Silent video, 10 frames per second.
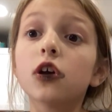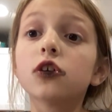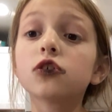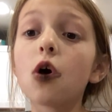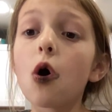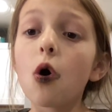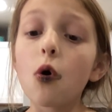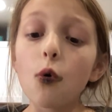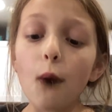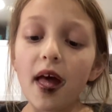
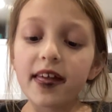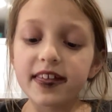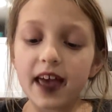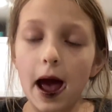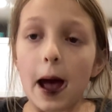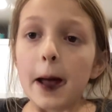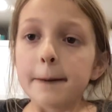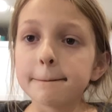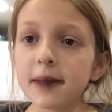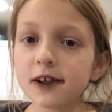So yeah,
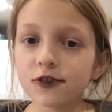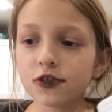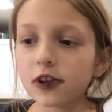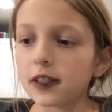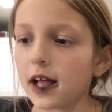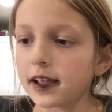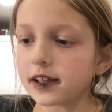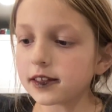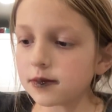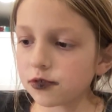make sure to like
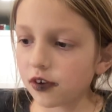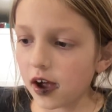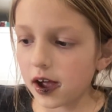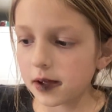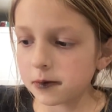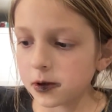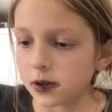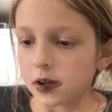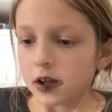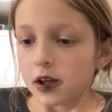and subscribe
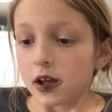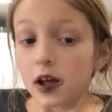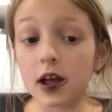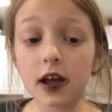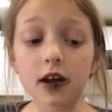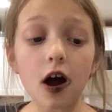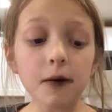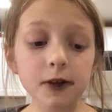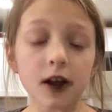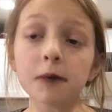and
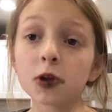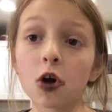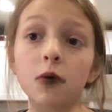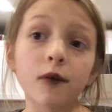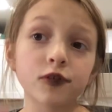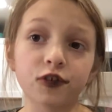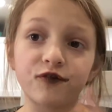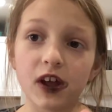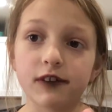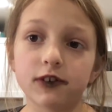comment down below what was your
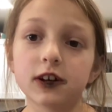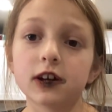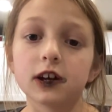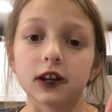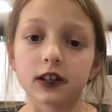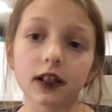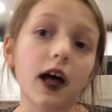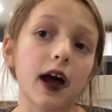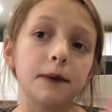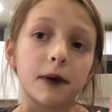favorite
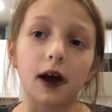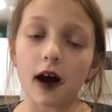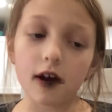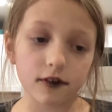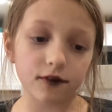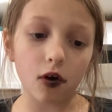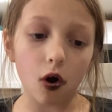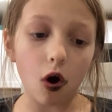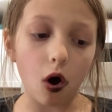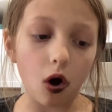slime out of
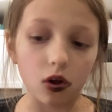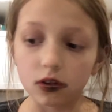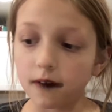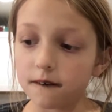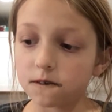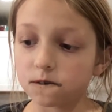all